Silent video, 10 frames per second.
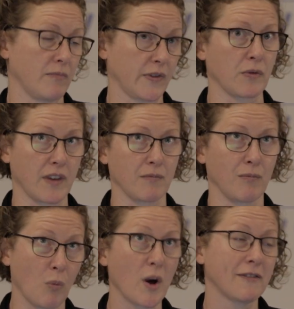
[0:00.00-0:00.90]
so the
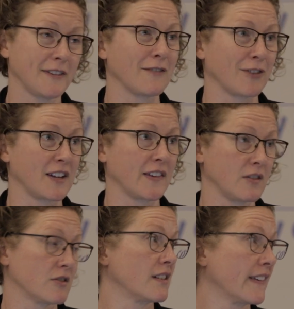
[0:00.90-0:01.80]
one fee for an
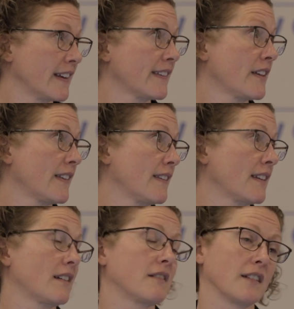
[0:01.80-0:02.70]
institution is
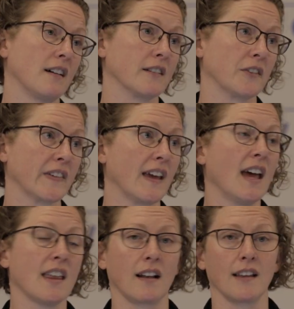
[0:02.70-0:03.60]

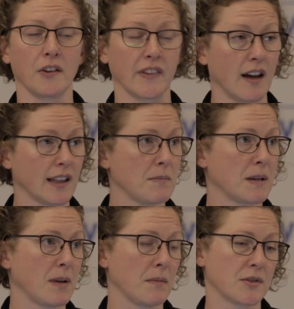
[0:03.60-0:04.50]
$6,600. That allows
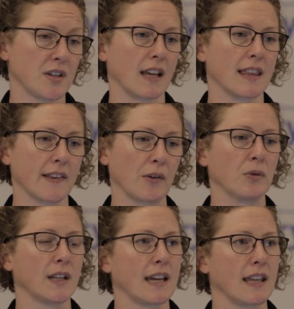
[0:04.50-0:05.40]
unlimited publishing, and that's
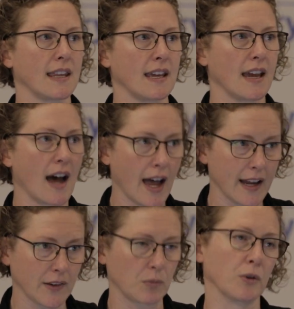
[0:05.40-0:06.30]
only in the
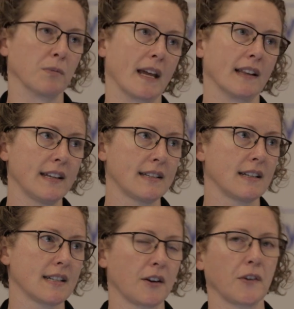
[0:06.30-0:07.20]
highest World Bank lending
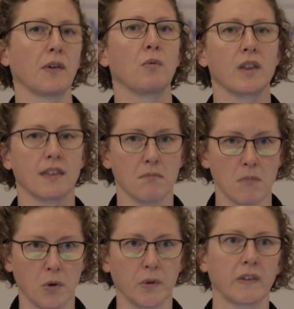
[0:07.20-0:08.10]
tiers with the
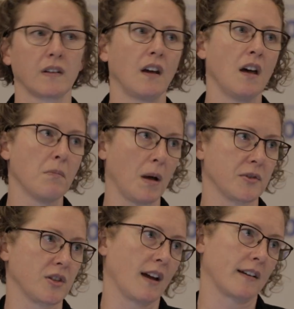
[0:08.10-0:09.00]
most
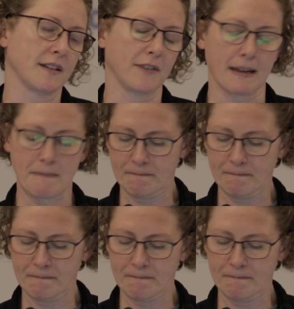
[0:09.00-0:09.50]
publishing activity.